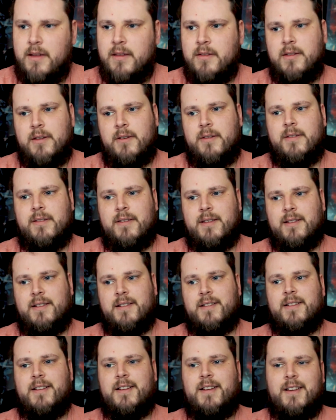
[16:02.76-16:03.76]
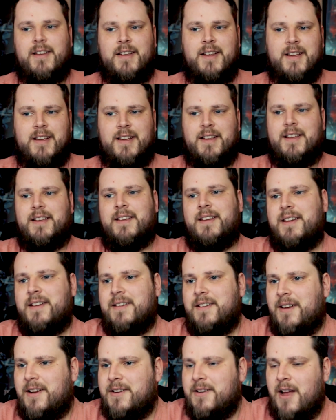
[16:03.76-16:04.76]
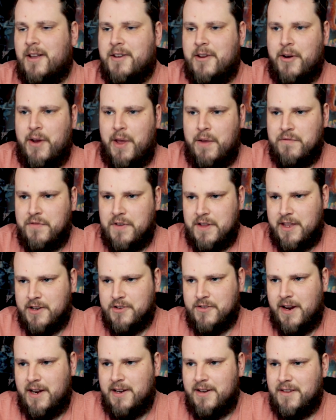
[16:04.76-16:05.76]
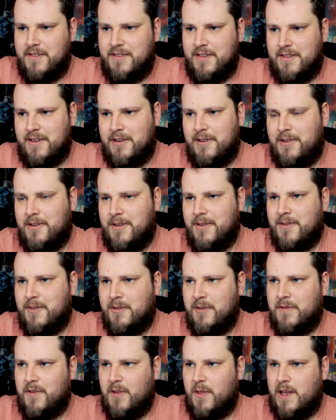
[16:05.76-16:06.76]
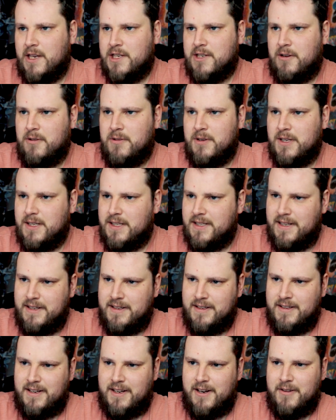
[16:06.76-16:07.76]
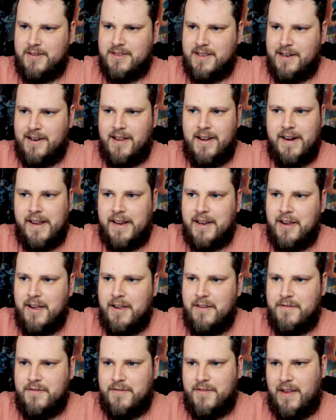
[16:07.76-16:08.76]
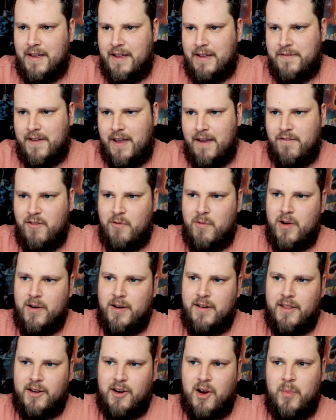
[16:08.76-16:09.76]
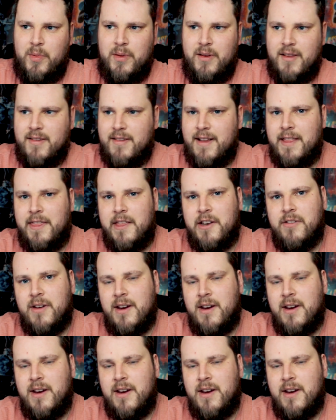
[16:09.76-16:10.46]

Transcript: So it's, uh, yeah, I, I don't envy the traders. There's a lot sort of on their shoulders, and you know, it's a learning curve for, for everyone, the copiers and the